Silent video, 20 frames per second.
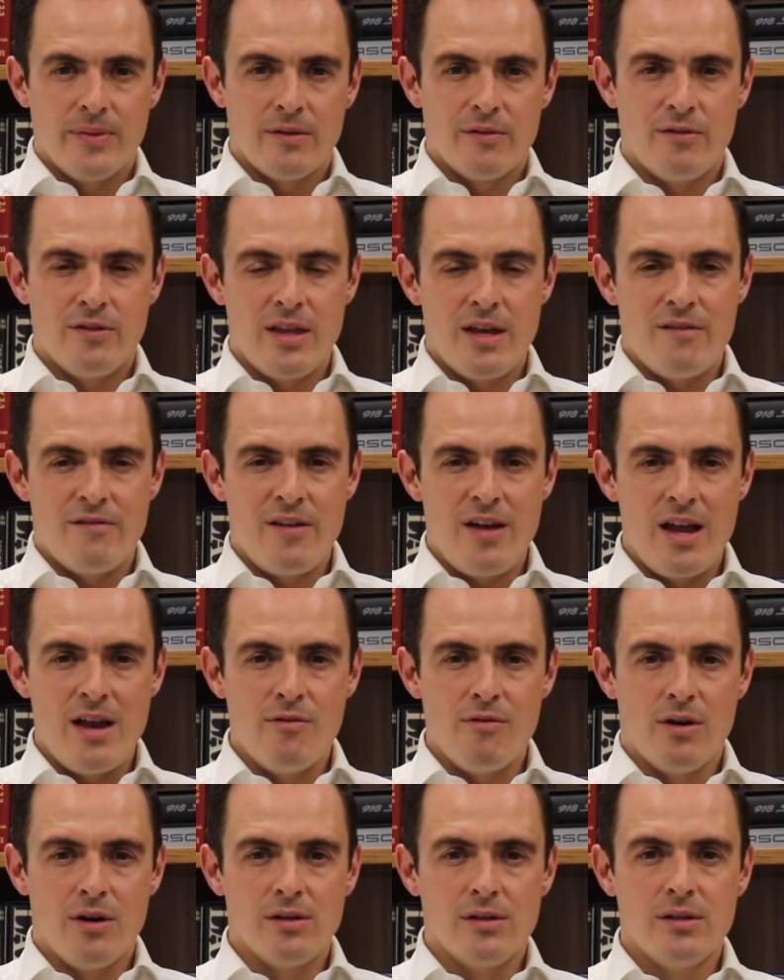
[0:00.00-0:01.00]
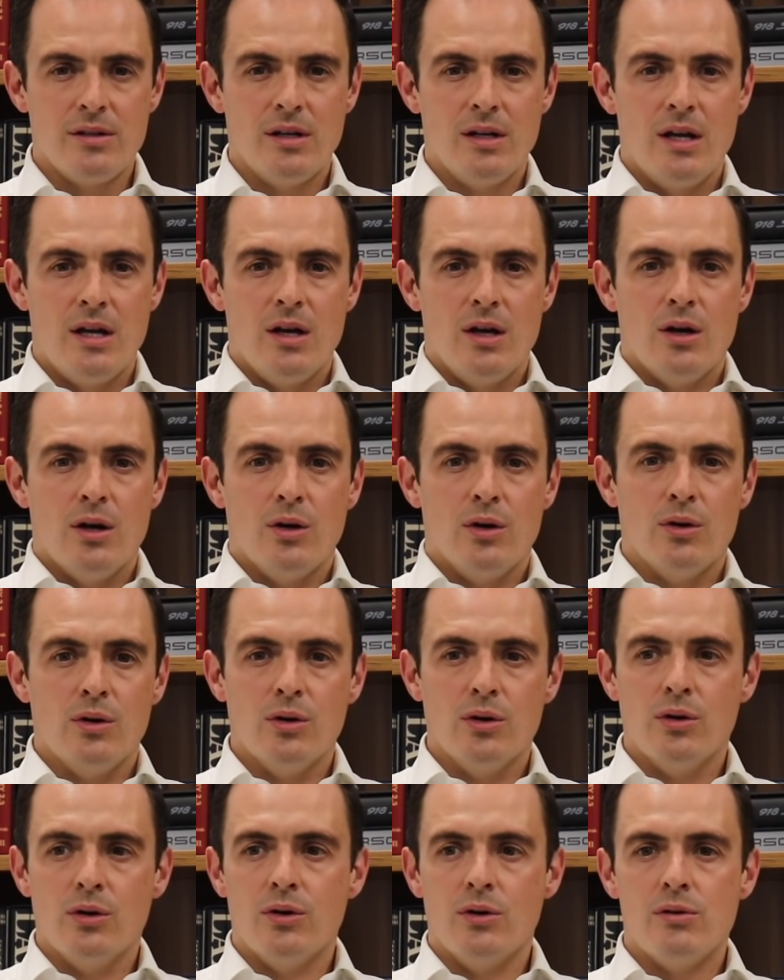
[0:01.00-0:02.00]
for their Veyron,
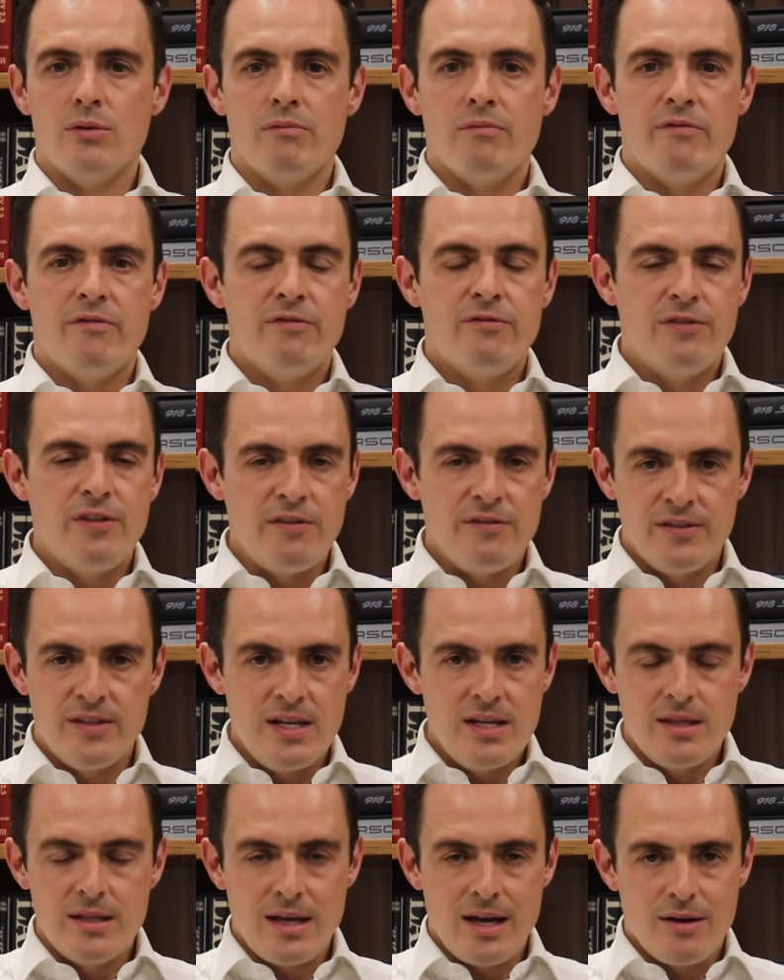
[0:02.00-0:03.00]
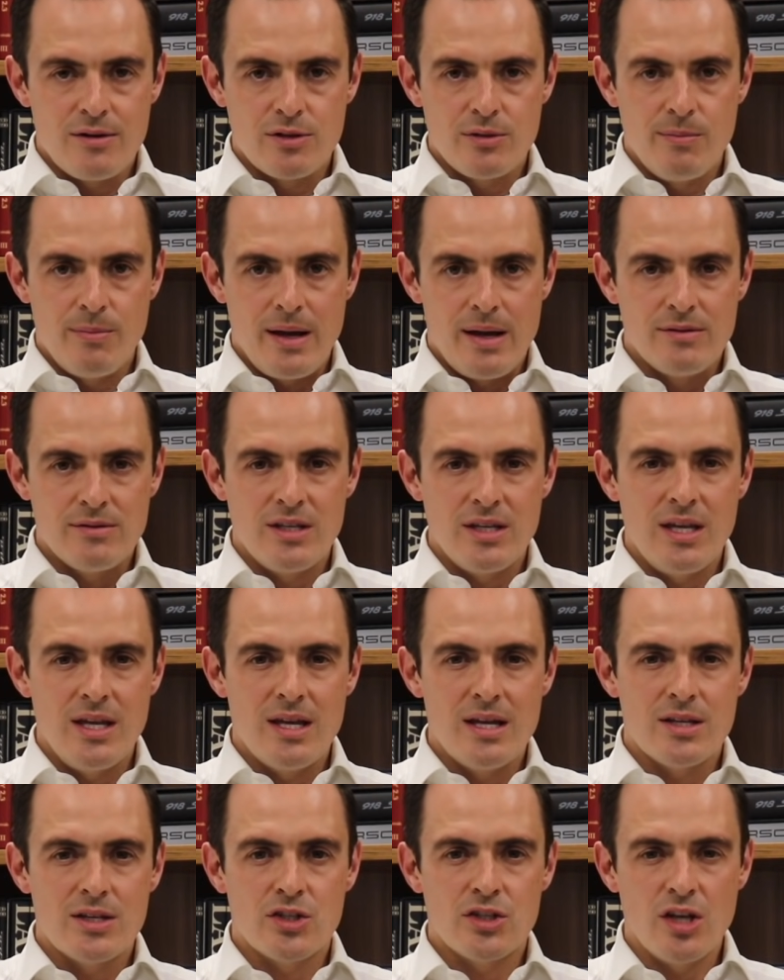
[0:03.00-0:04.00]
or £15,000 a
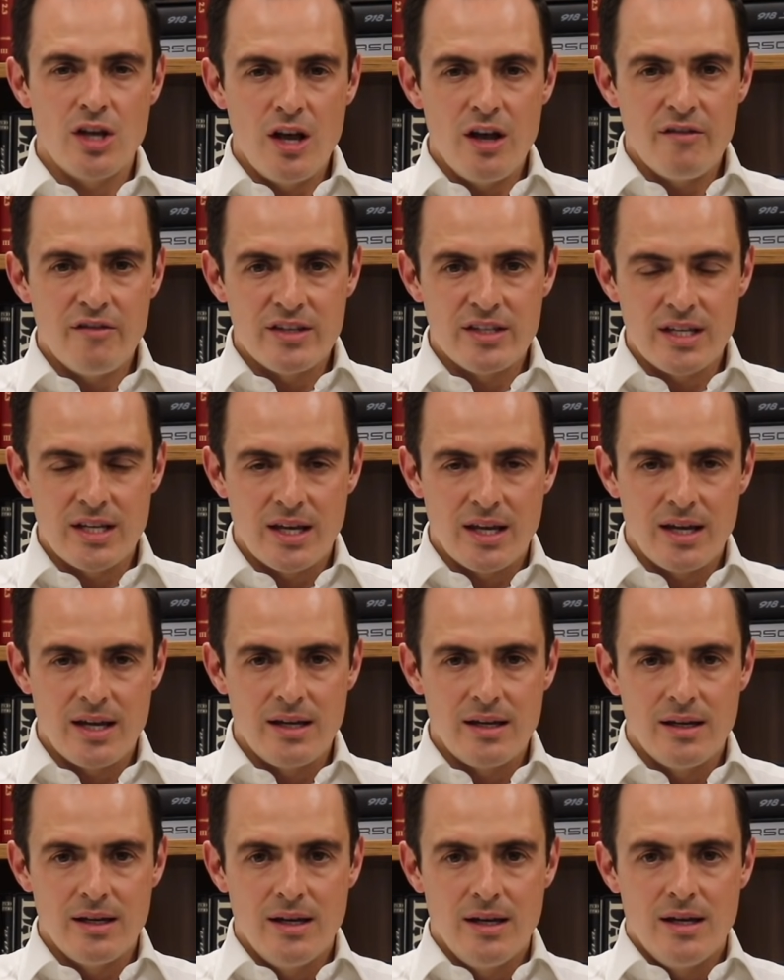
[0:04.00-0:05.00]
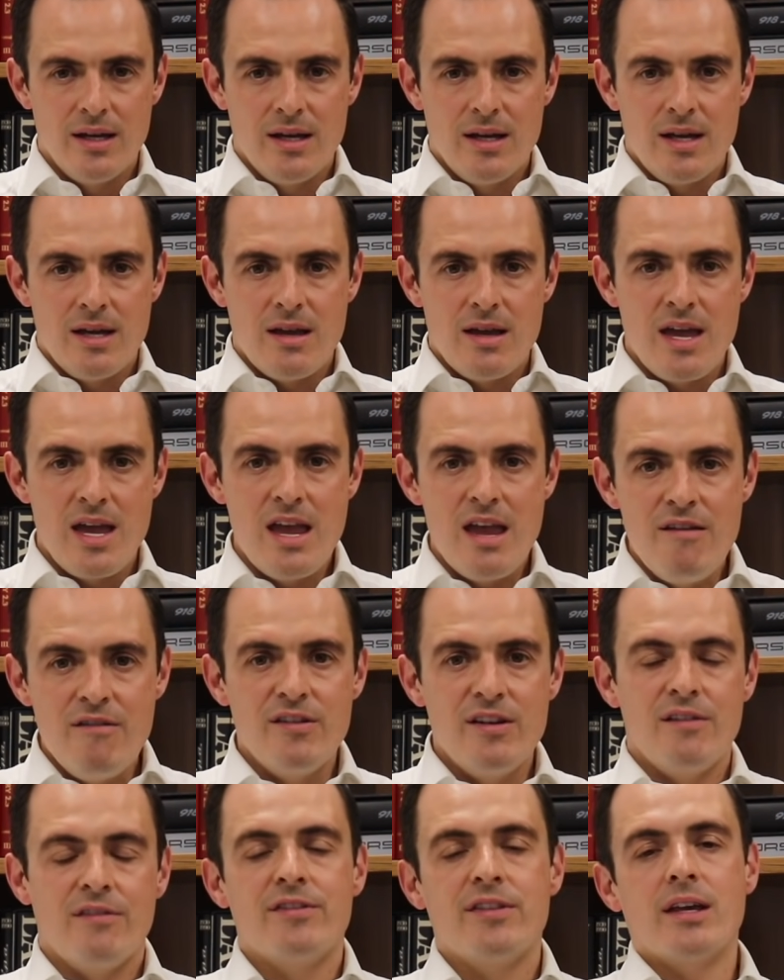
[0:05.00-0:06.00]
year servicing it,
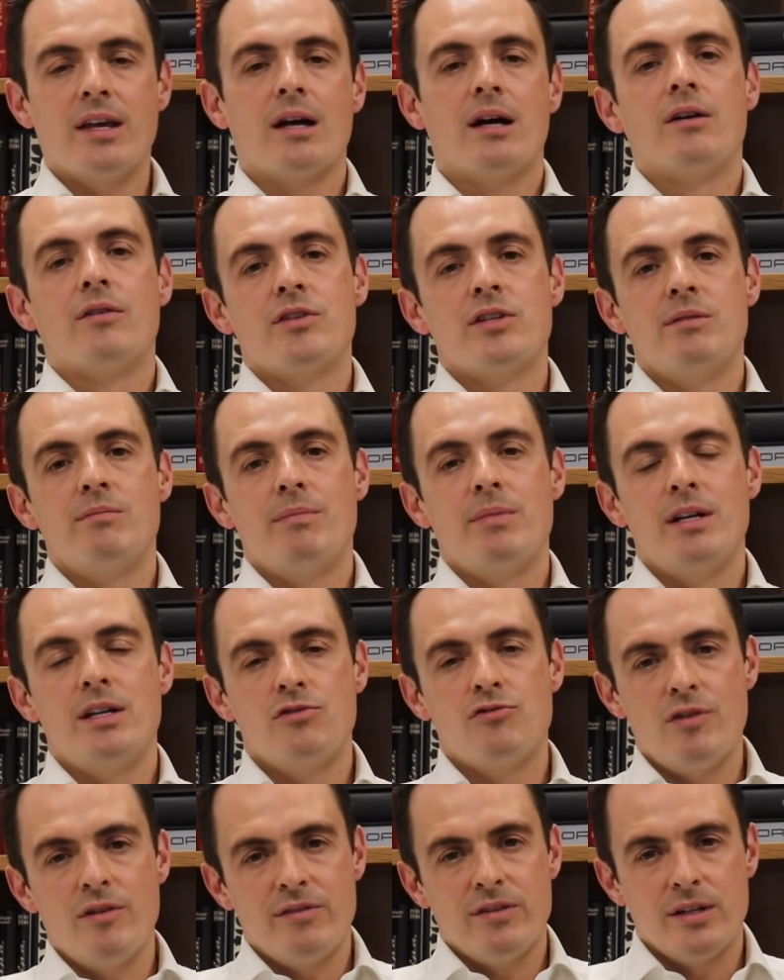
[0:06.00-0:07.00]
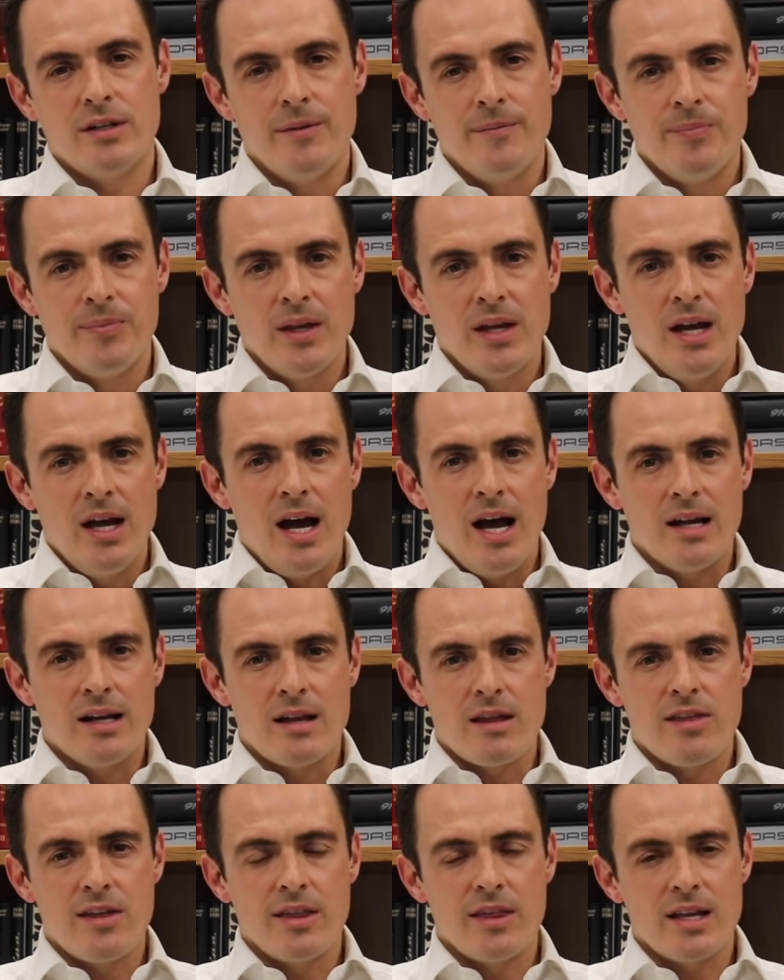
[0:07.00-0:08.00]
even if the car isn't being driven. And
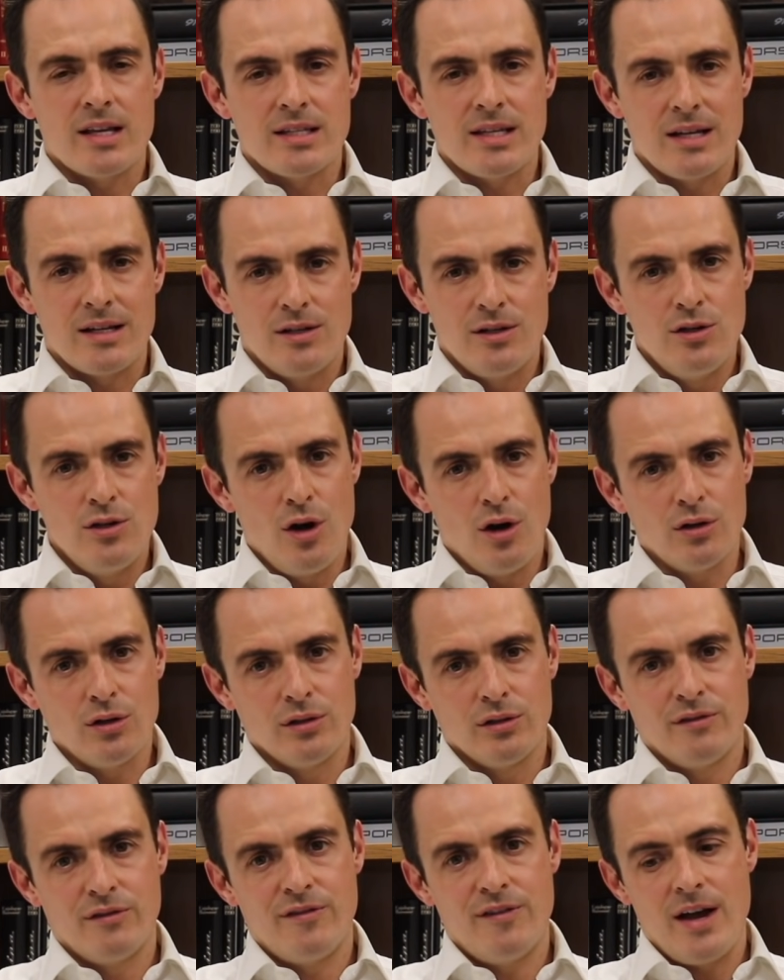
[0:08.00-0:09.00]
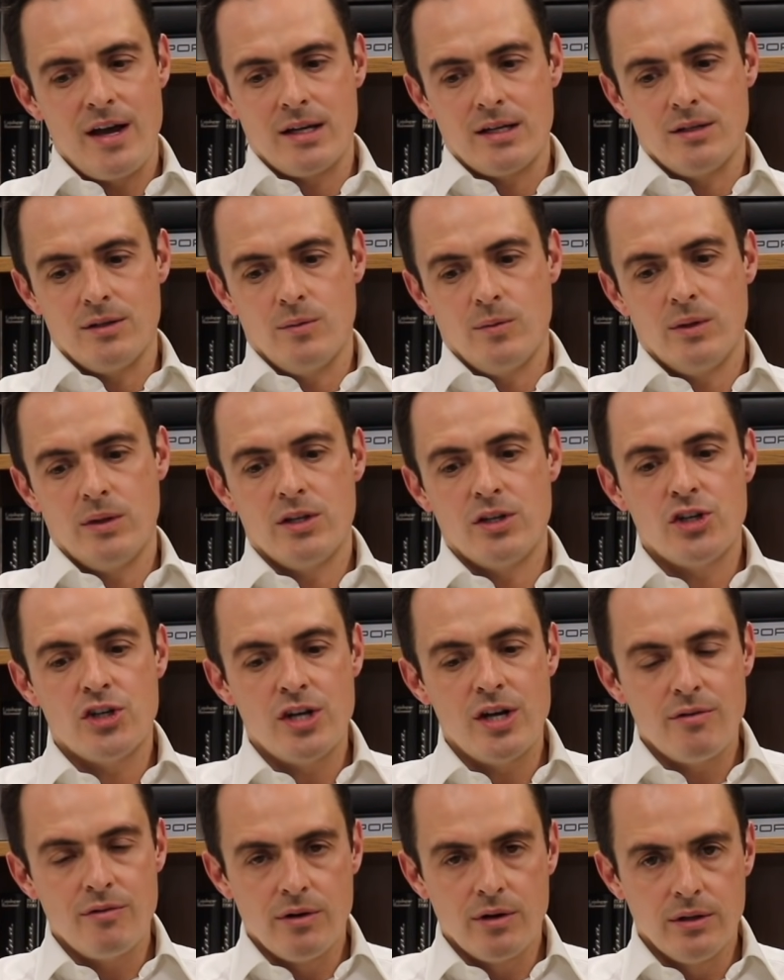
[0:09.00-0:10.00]
I think that's had a knock-on effect with the
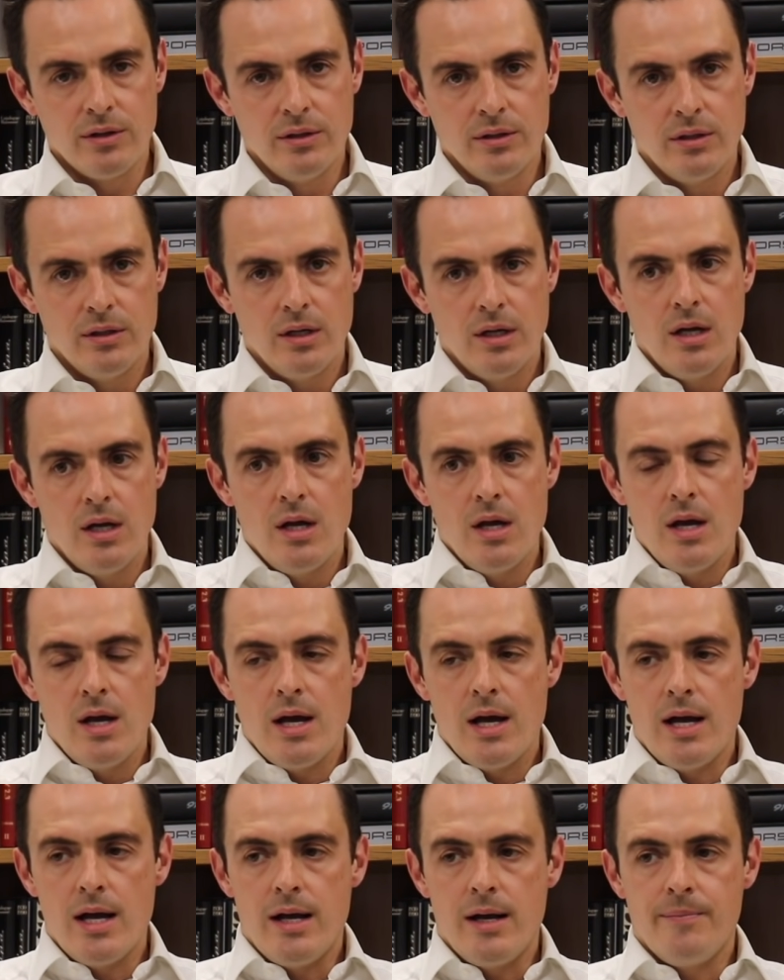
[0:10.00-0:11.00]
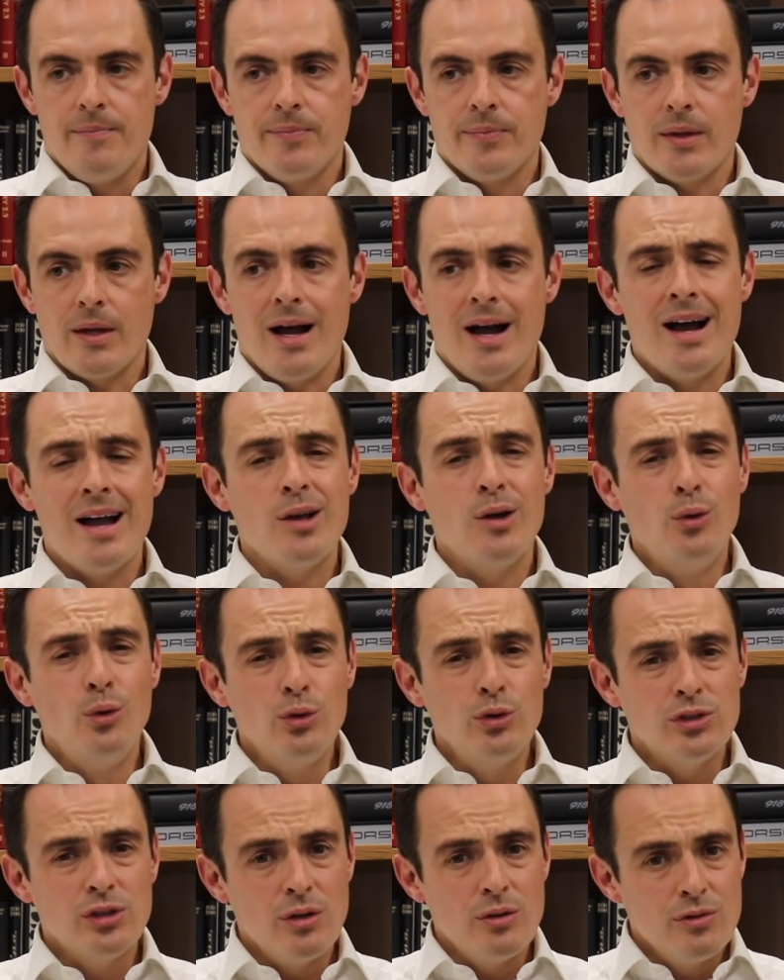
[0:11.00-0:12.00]
Chiron. I
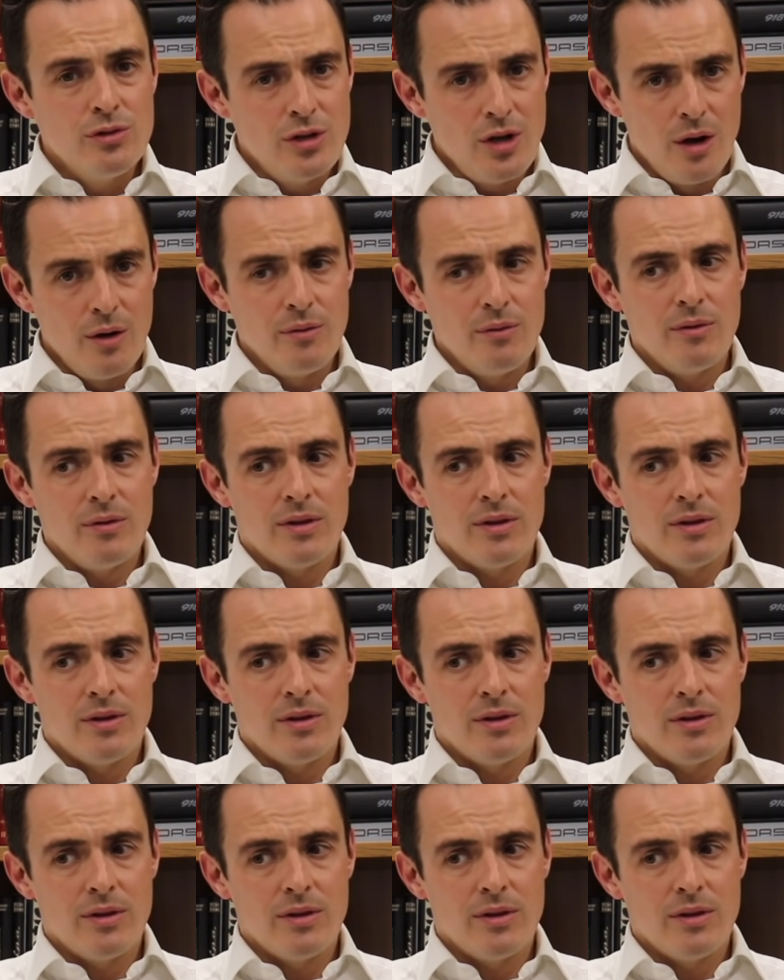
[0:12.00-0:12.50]
also don't